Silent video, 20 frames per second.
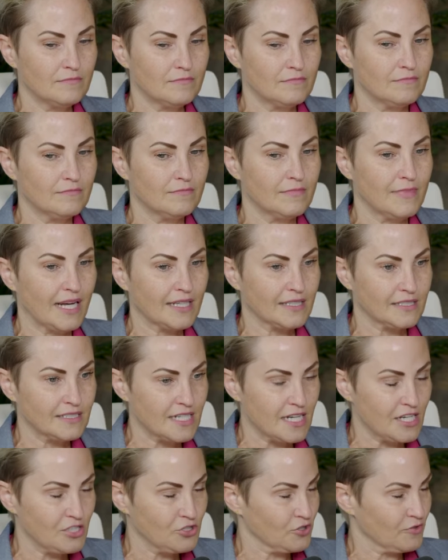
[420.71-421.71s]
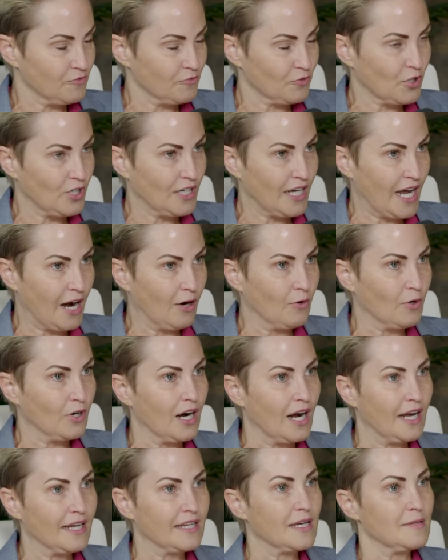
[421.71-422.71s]
meditation for an hour,
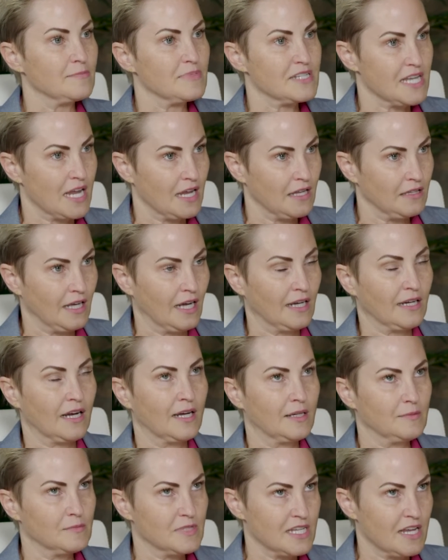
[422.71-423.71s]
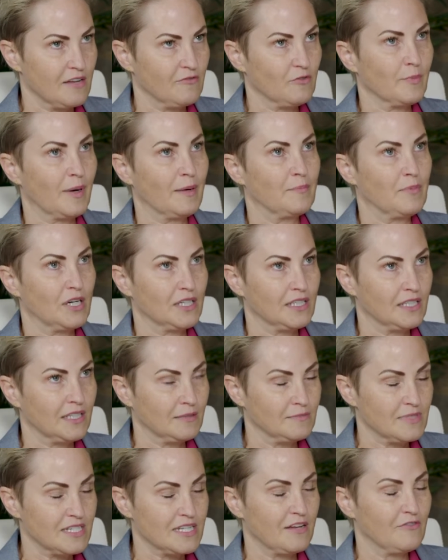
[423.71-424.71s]
I kept saying that. I am safe in my body. I
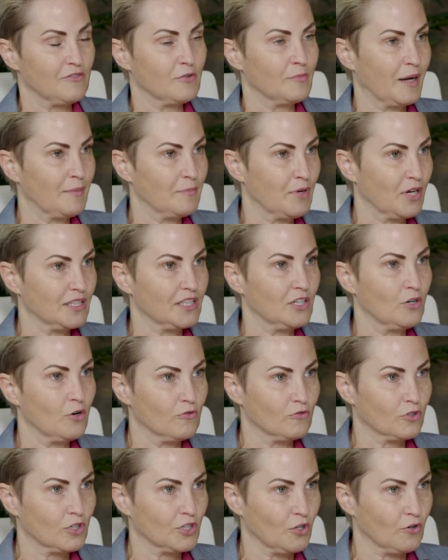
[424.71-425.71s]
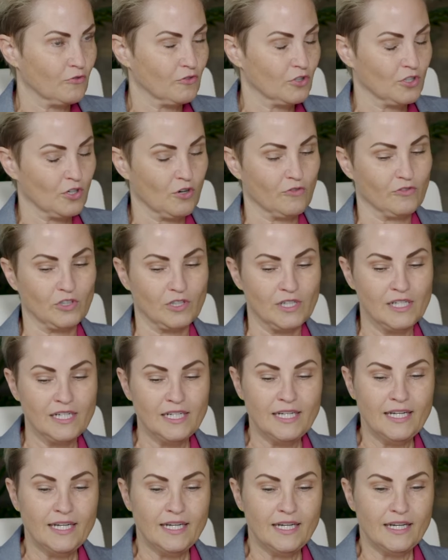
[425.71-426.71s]
am safe in my body, over and over and over.
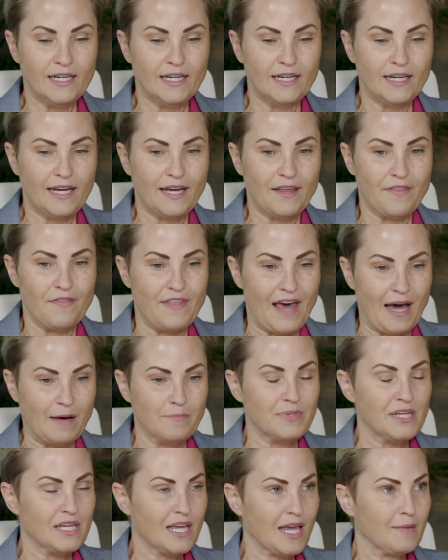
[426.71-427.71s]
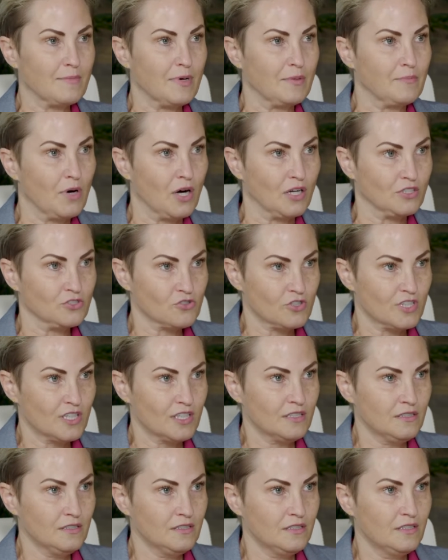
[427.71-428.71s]
That became a
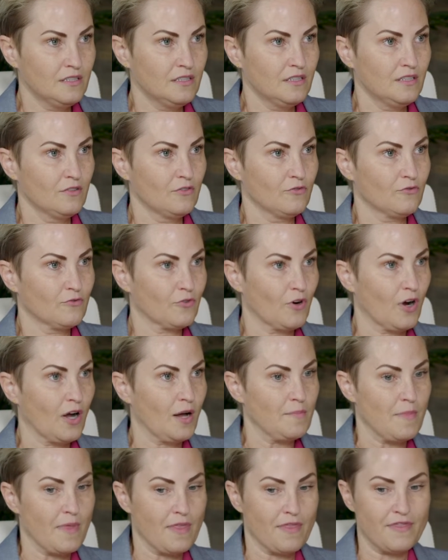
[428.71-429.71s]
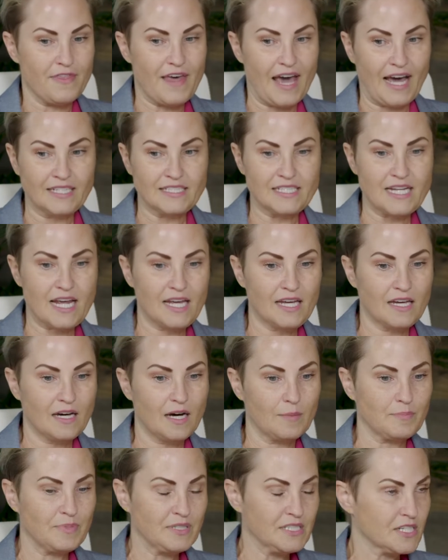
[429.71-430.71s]
mantra from that day
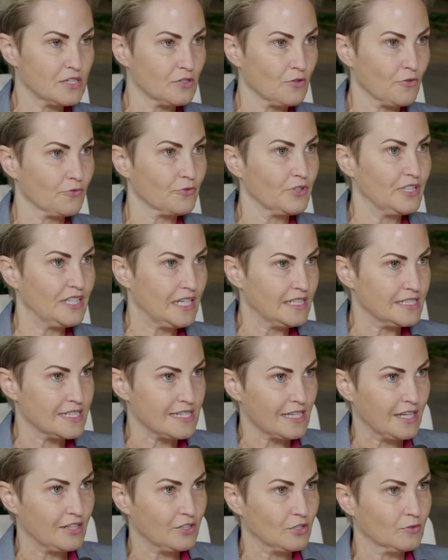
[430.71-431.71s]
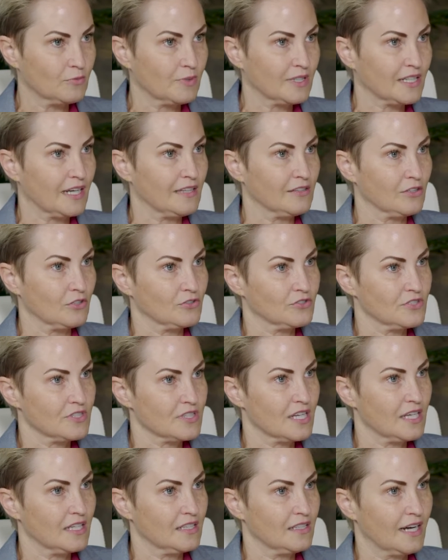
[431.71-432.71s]
up until 3 days later, when I learned
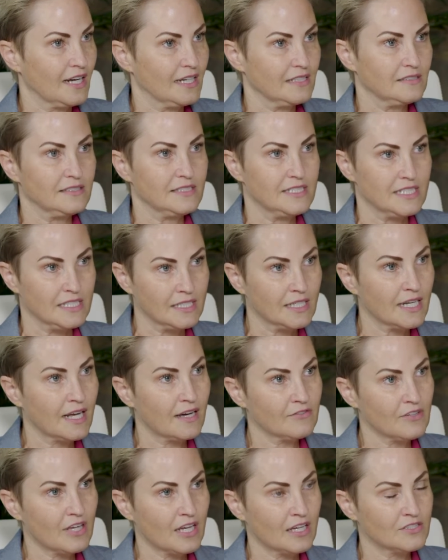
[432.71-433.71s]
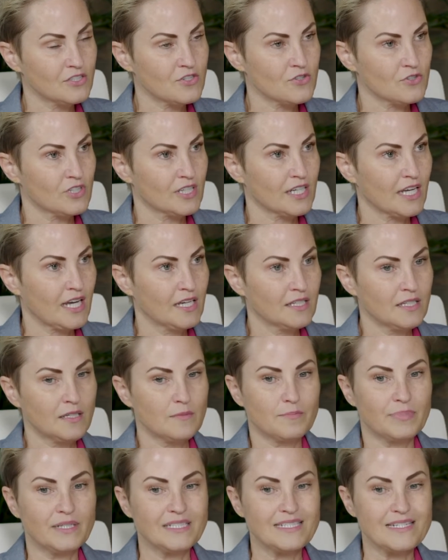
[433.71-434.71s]
that I didn't have cancer again.
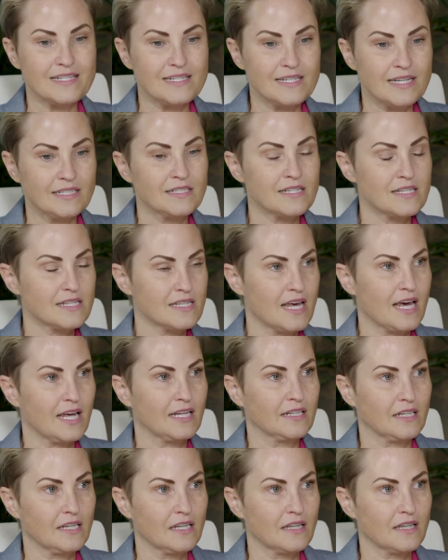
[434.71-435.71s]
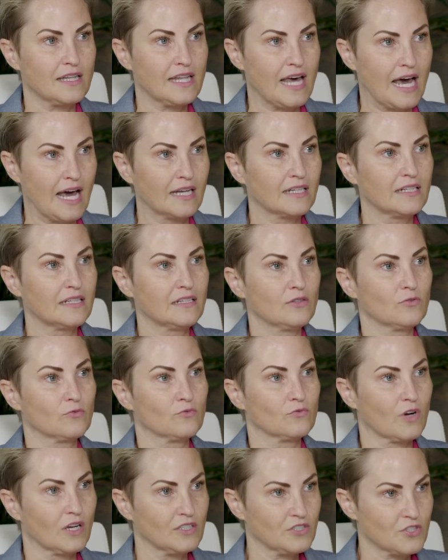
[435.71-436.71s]
But since then, that
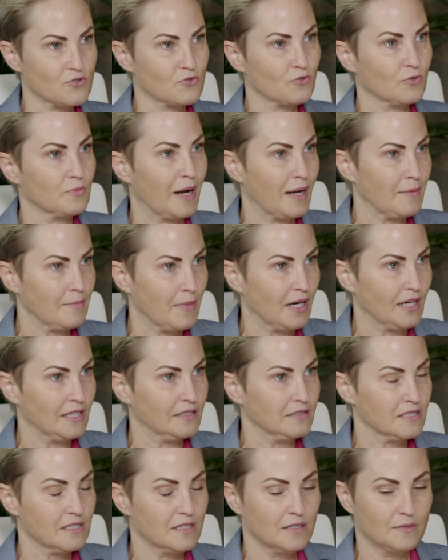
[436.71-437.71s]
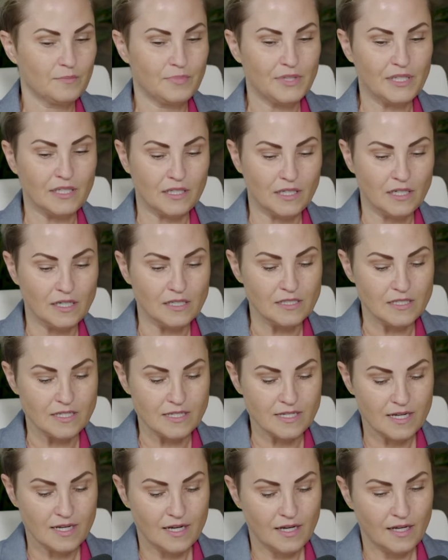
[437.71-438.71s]
runs through my mind, because
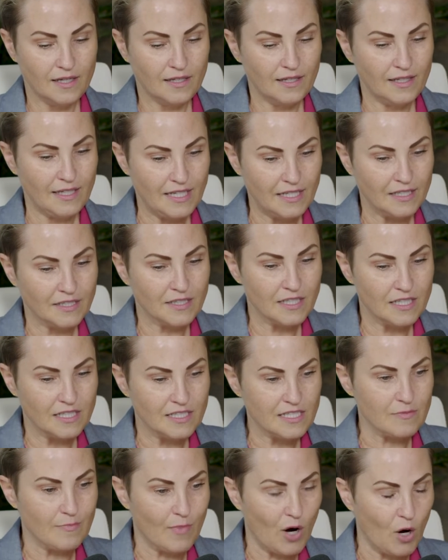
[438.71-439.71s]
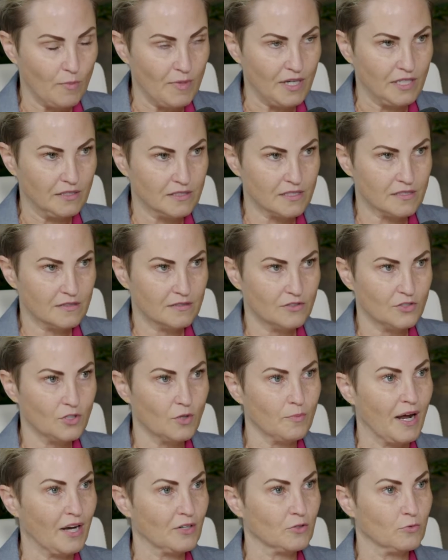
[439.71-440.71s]
in this moment, no
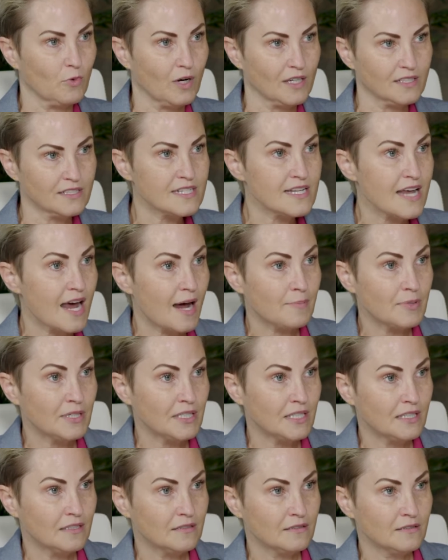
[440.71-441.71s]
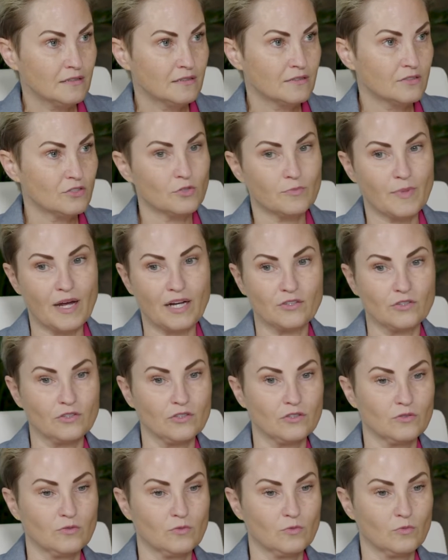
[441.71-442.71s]
matter what is happening, no
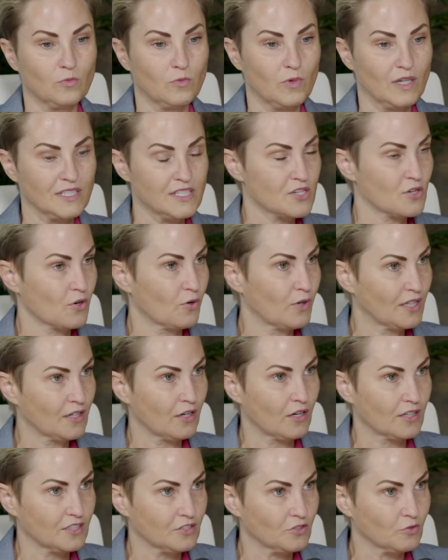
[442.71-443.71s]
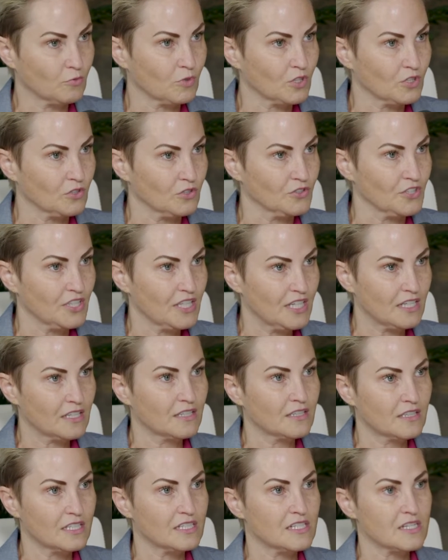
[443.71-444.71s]
matter what's going on in the world,
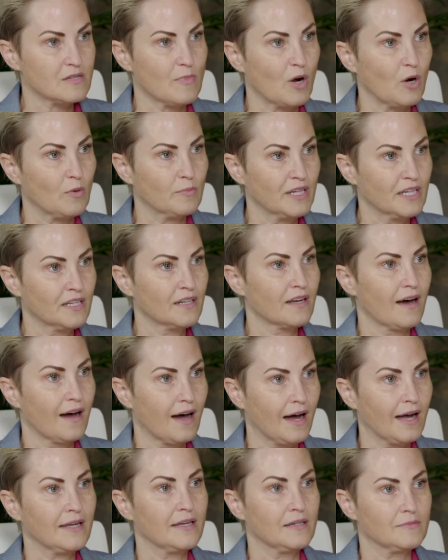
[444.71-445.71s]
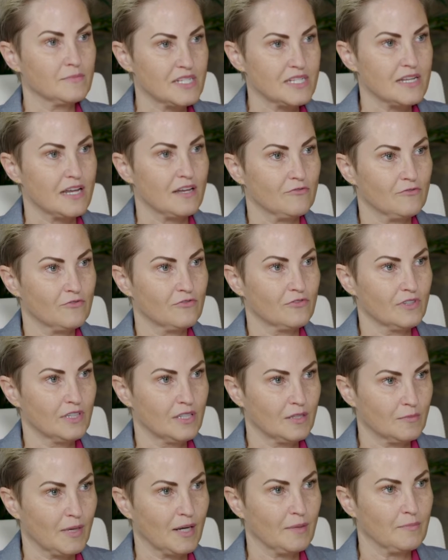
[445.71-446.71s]
in this moment, I am safe
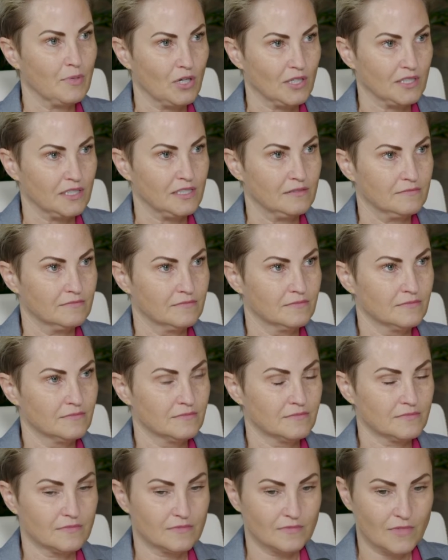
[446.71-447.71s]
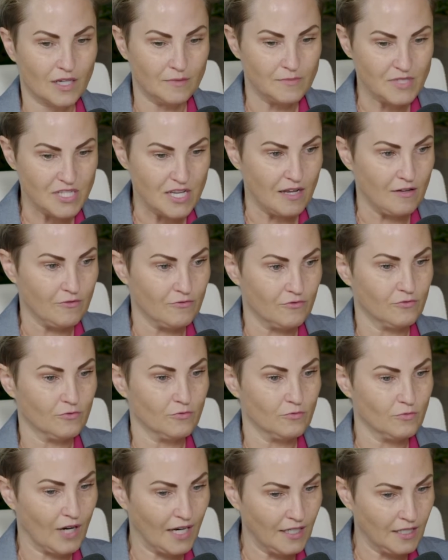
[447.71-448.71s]
in my body. I'm safe
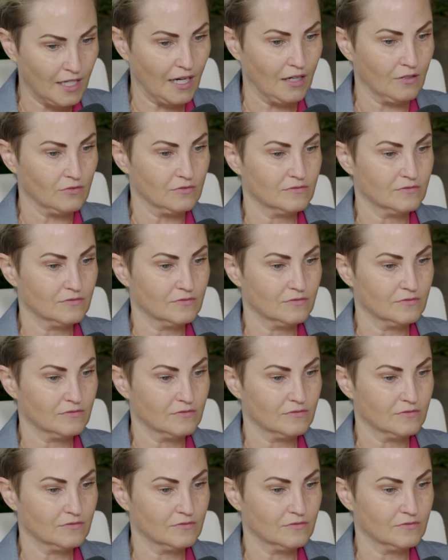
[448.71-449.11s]
right now.